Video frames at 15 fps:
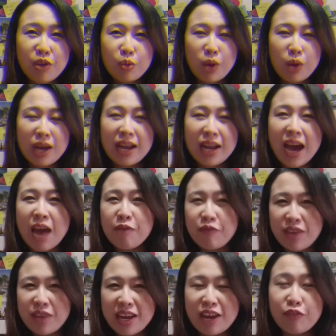everyone, I'm
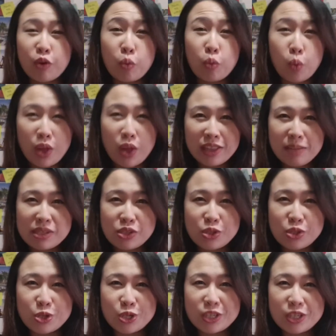Vera from Wealthy Mind
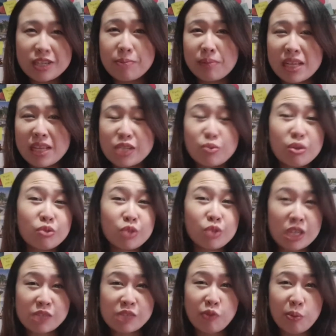Circle, the place where you
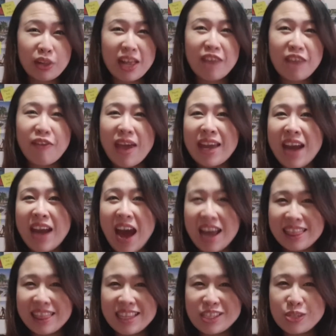transform your life and
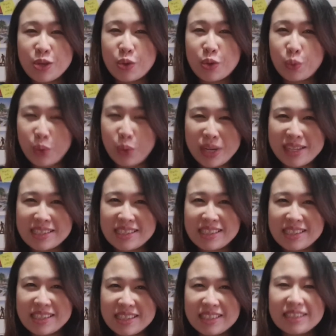unleash your
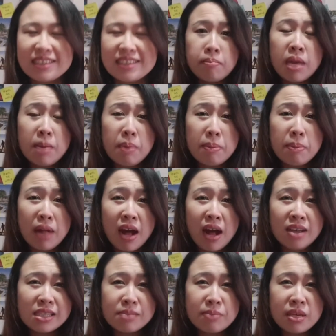greatness. Many people
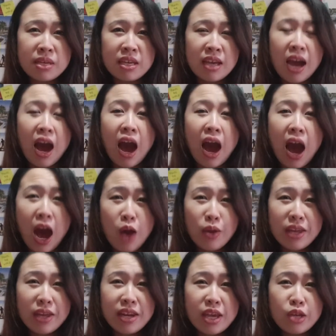ask me, how
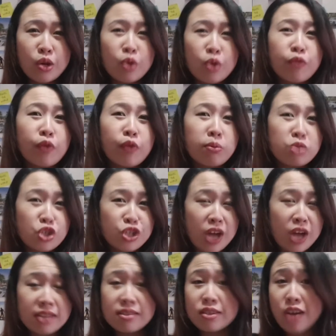can they go from
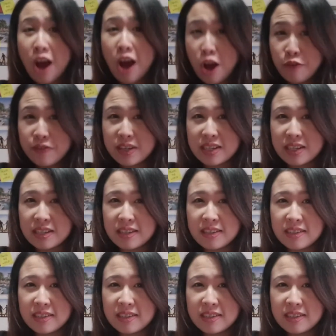shy to confident?